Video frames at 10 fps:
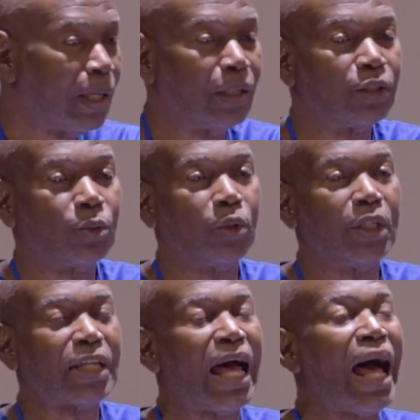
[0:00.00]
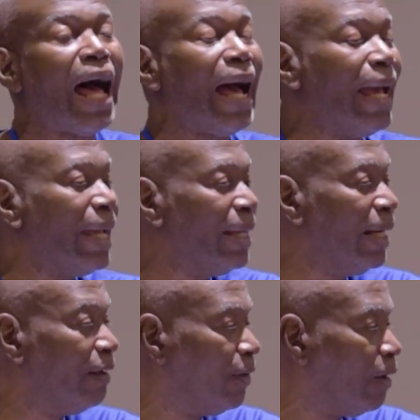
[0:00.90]
And so there's a high
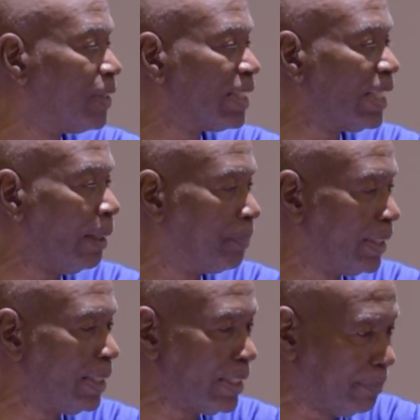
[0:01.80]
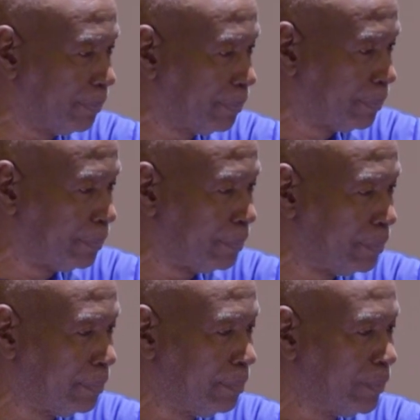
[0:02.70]
level of skepticism
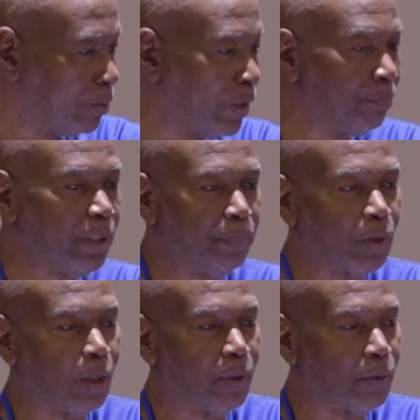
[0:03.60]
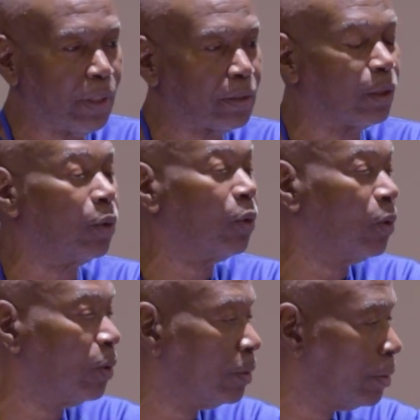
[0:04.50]
when people come around and say,
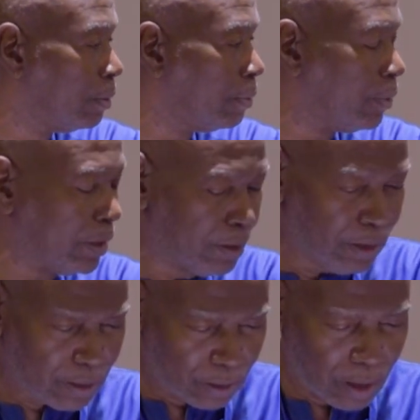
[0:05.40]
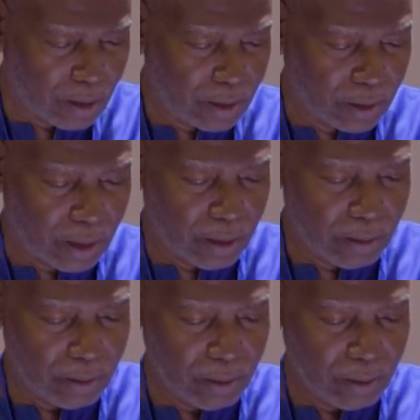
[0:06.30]
oh, we're seeking to understand